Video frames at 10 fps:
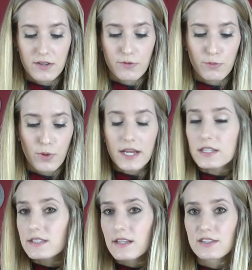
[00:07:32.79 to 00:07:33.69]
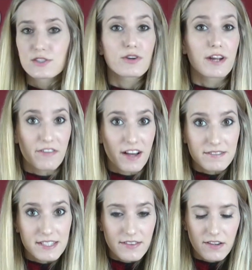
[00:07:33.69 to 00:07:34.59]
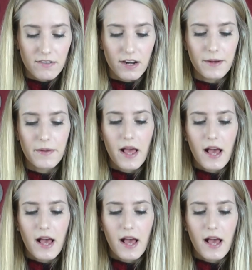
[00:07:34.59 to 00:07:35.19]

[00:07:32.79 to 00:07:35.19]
DeWet, sorry if I haven't said that right,